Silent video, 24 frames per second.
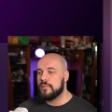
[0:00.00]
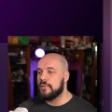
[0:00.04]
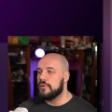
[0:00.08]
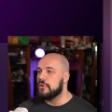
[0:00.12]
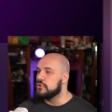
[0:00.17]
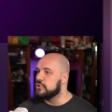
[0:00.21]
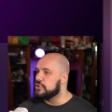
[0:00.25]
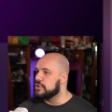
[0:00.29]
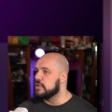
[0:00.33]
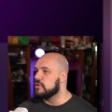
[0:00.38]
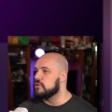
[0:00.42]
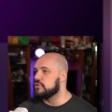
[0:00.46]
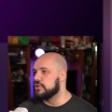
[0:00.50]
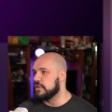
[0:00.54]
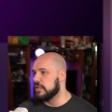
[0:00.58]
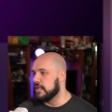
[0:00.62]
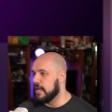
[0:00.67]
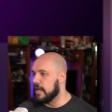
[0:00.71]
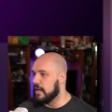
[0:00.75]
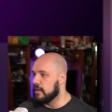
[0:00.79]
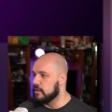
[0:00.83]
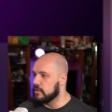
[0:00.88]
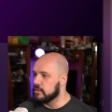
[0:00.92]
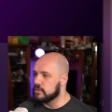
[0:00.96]
about GOG
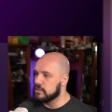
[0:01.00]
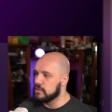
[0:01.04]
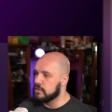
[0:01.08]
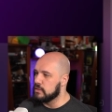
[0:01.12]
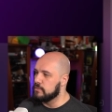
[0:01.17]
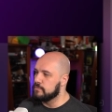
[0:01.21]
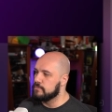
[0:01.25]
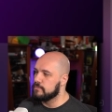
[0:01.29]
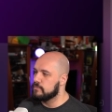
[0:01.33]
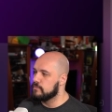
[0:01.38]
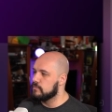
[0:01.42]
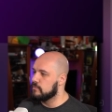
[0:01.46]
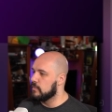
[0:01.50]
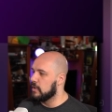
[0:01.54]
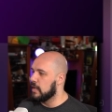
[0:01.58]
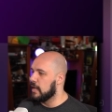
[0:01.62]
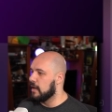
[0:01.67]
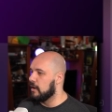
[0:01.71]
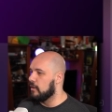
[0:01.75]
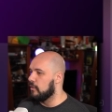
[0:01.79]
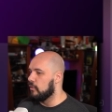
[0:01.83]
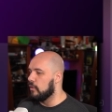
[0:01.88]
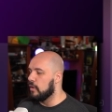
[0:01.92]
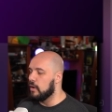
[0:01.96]
Galaxy.
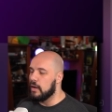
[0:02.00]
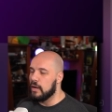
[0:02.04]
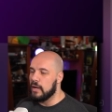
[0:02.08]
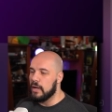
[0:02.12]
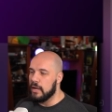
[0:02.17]
Now,